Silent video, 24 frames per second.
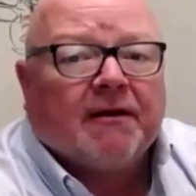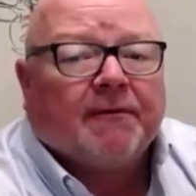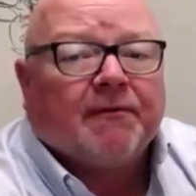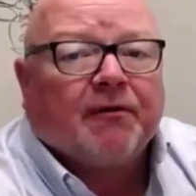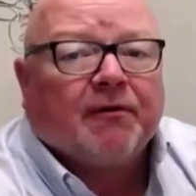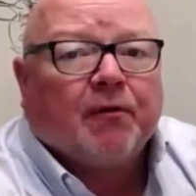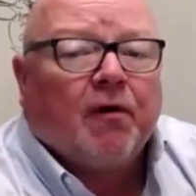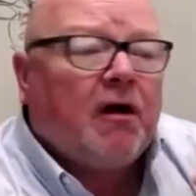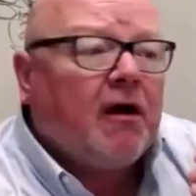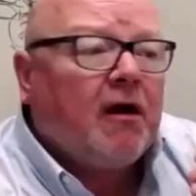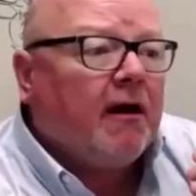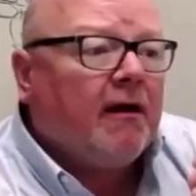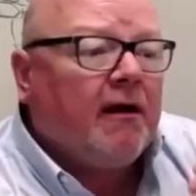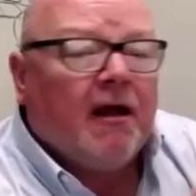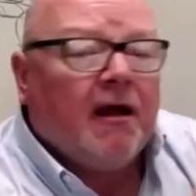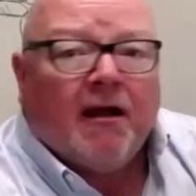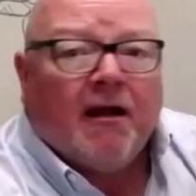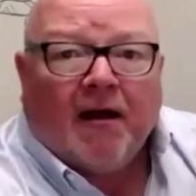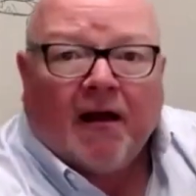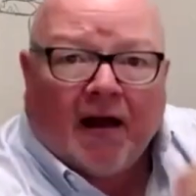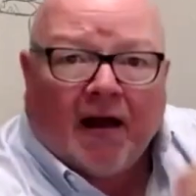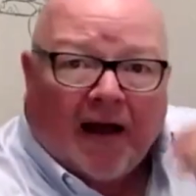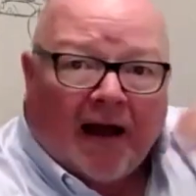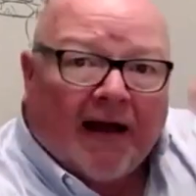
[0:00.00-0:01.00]
Number one,
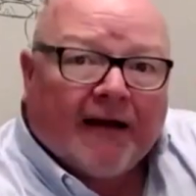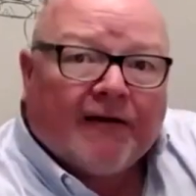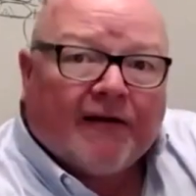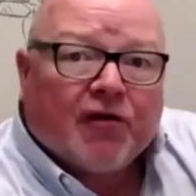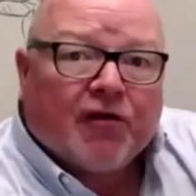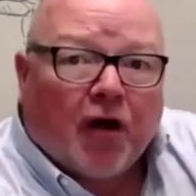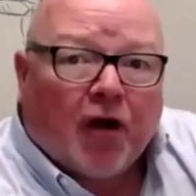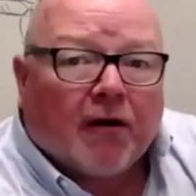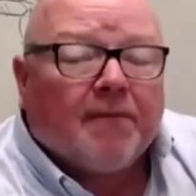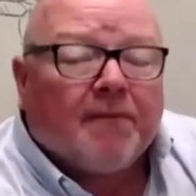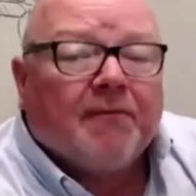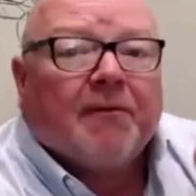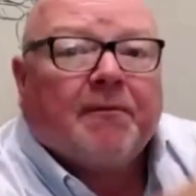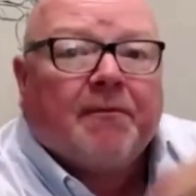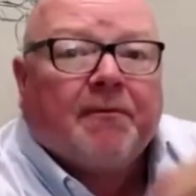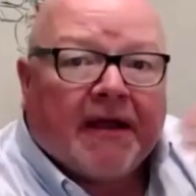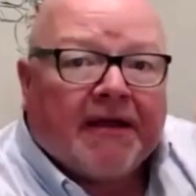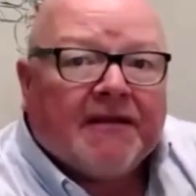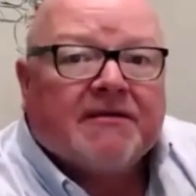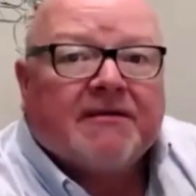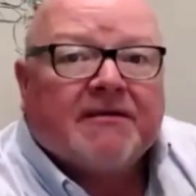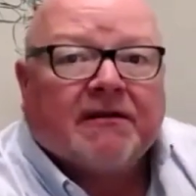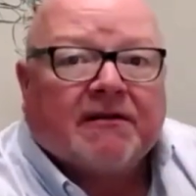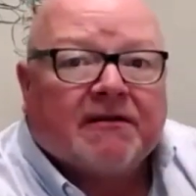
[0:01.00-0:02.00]
I taught them the
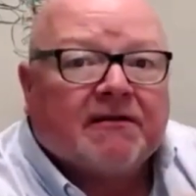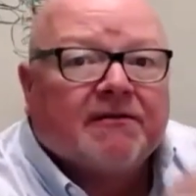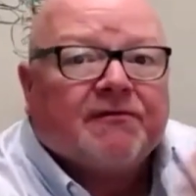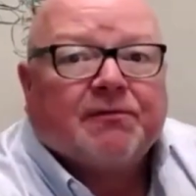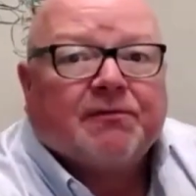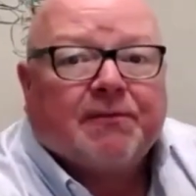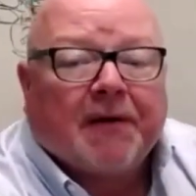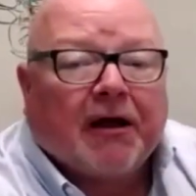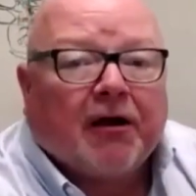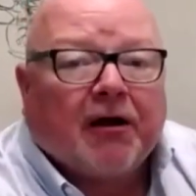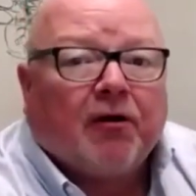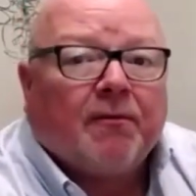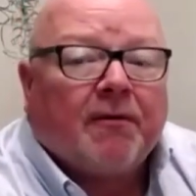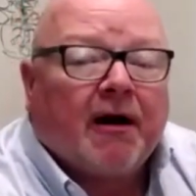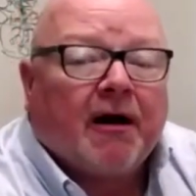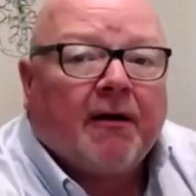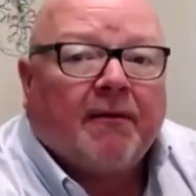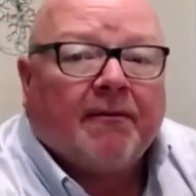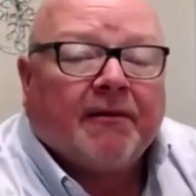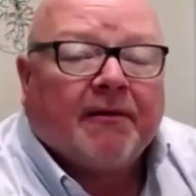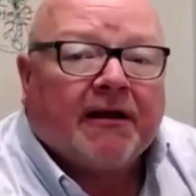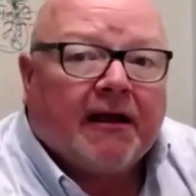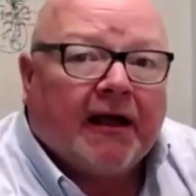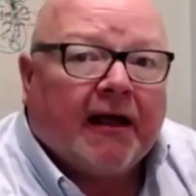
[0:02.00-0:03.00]
basics of spinal
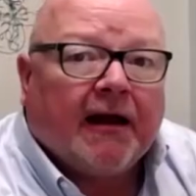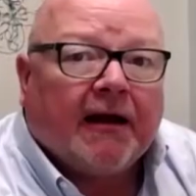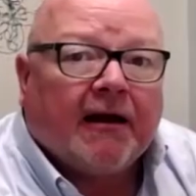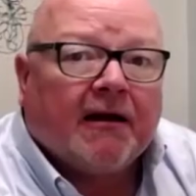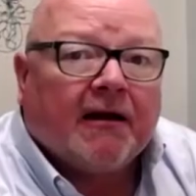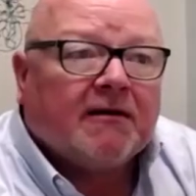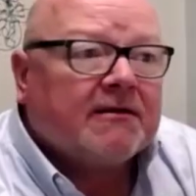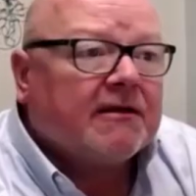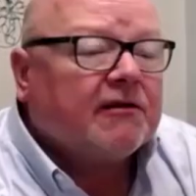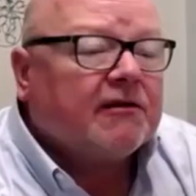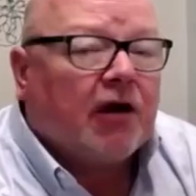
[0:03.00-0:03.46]
biomechanics.